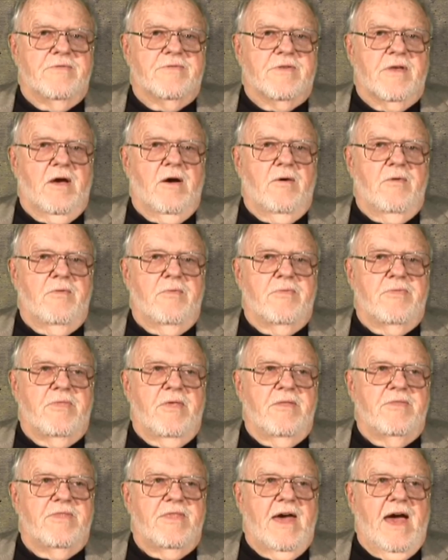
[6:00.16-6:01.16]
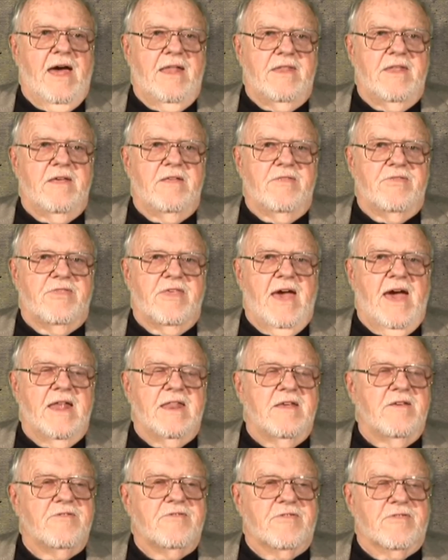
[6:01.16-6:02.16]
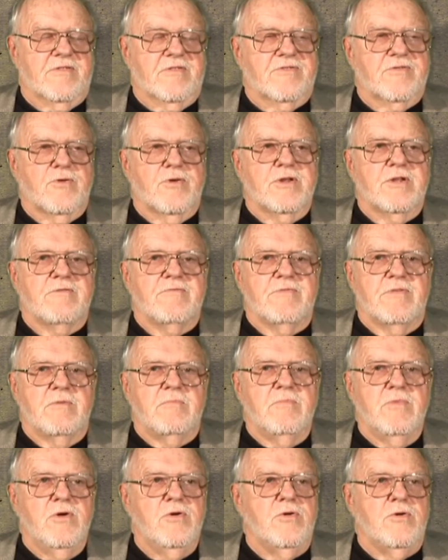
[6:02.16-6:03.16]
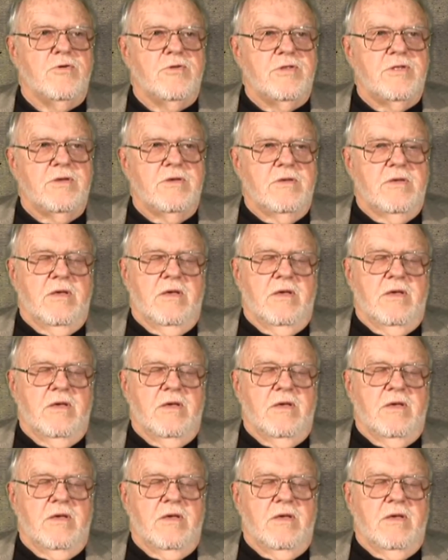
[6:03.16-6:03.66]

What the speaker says: So that is sort of the mood